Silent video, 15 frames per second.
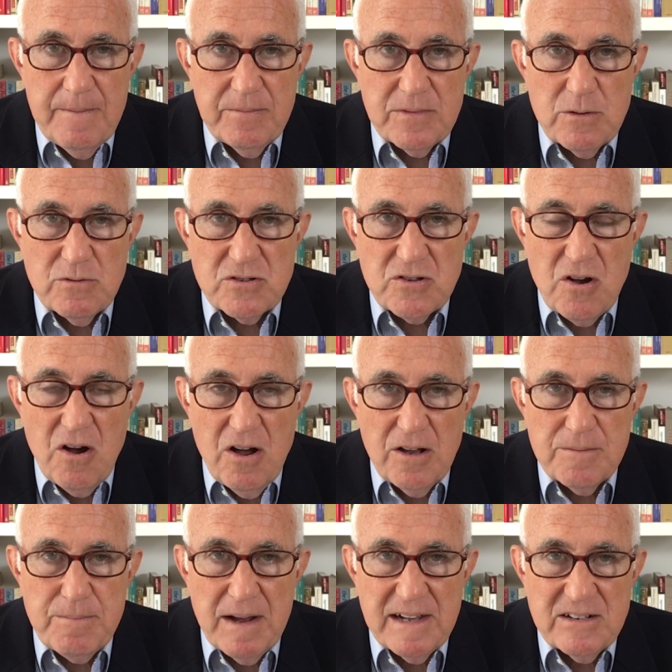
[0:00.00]
that was
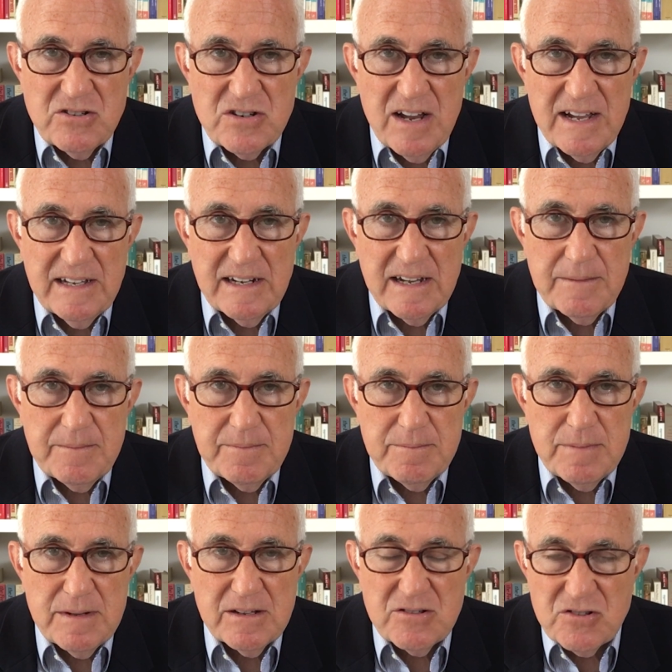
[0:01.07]
called by China,
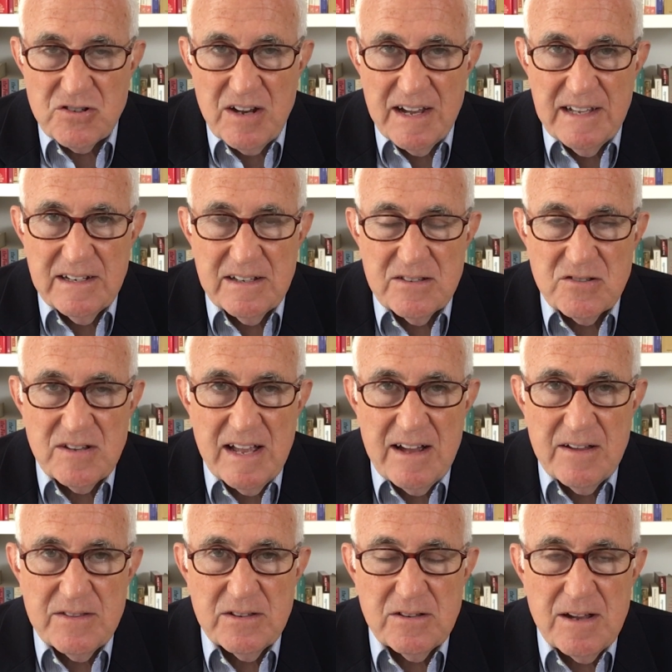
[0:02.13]
because China is
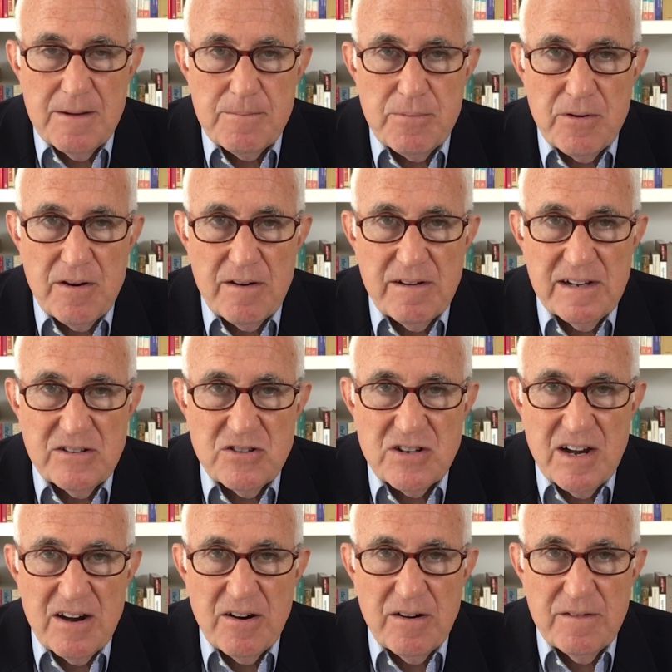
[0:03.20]
now the temporary
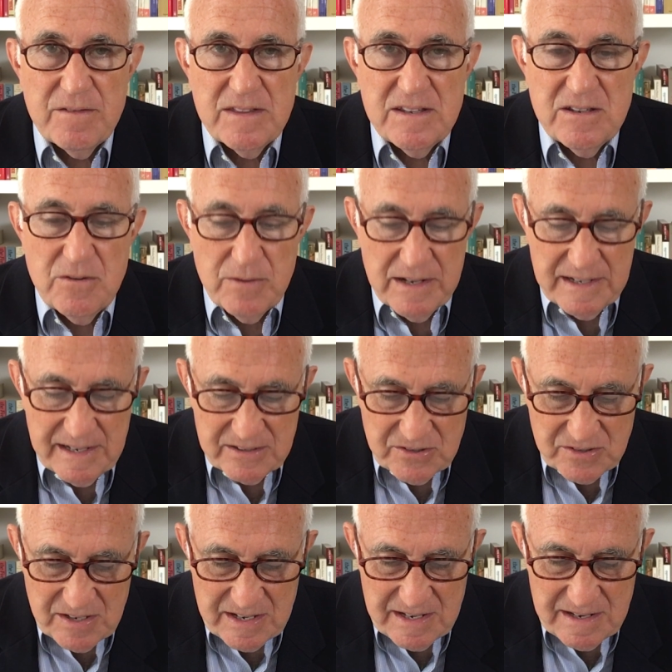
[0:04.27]
chair of the
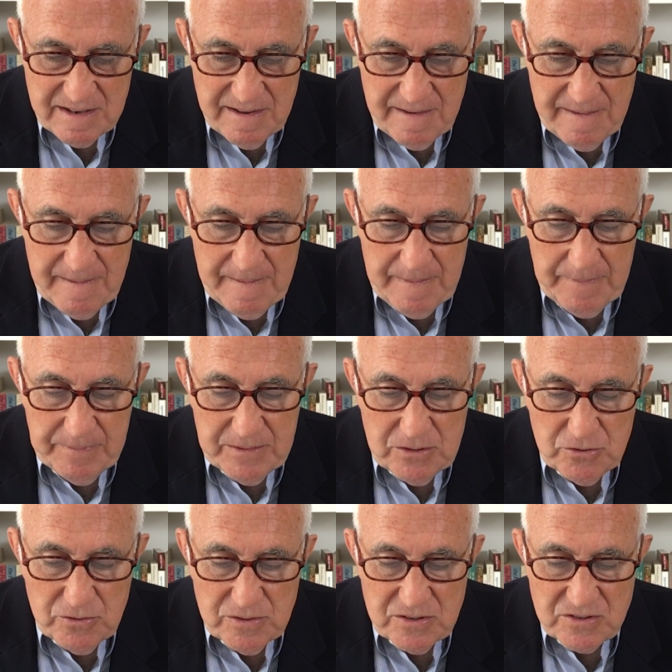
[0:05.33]
UNSC,
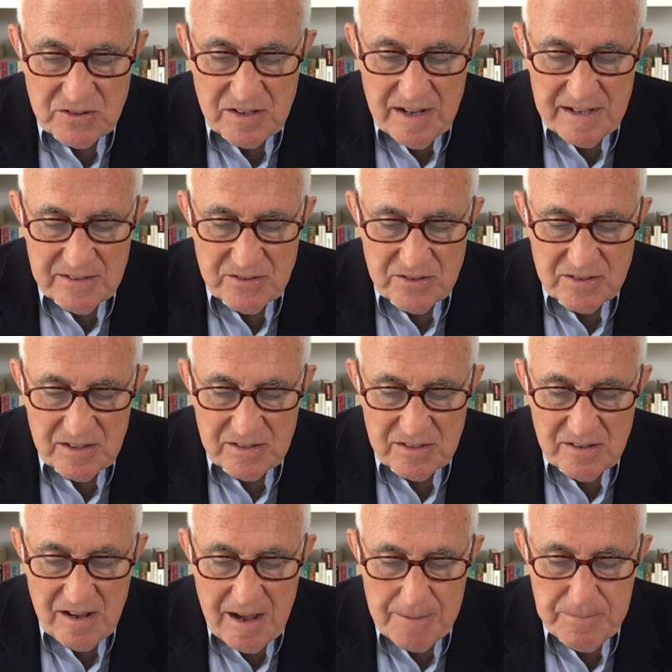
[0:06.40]
to discuss the
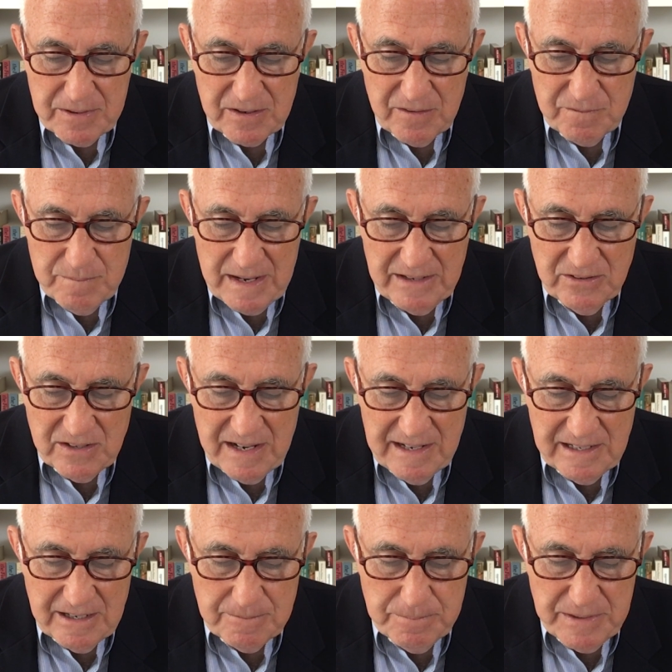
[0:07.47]
topic of
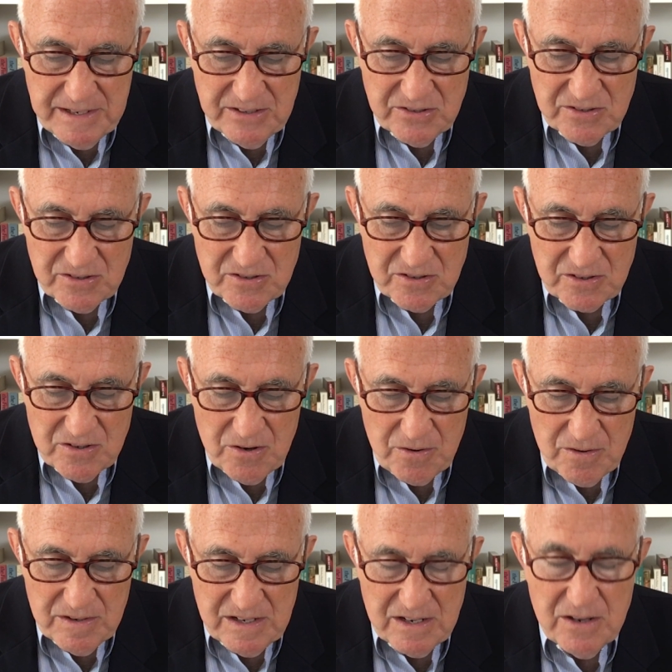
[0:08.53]
maintaining peace and
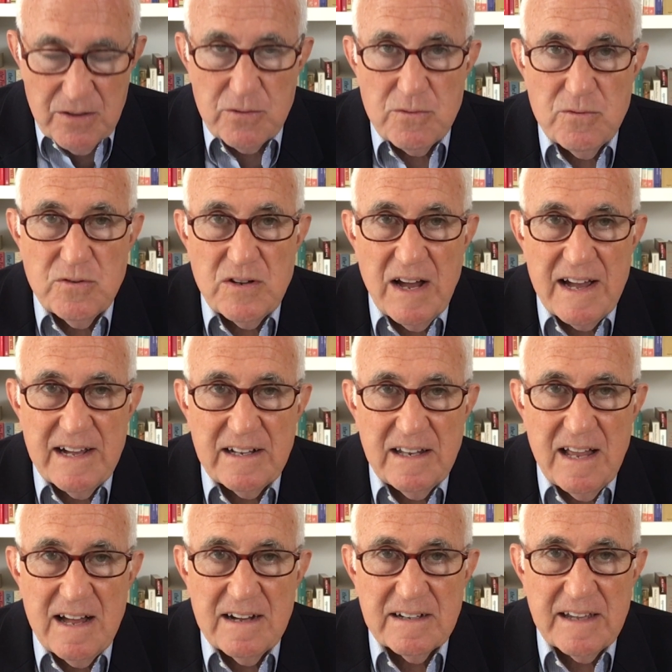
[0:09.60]
security through
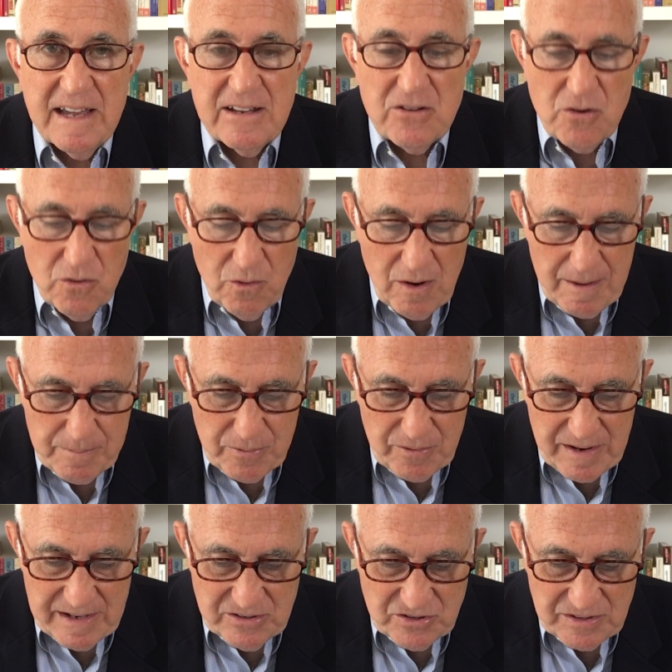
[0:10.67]
dialogue and
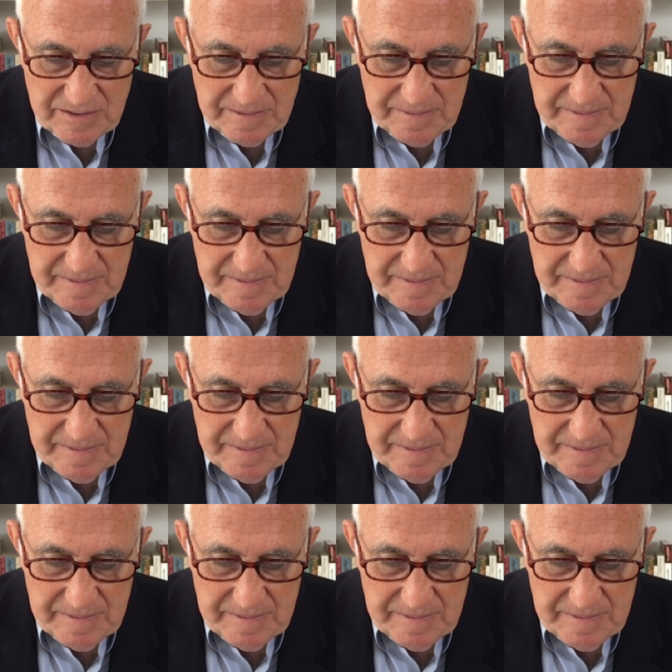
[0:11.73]
cooperation.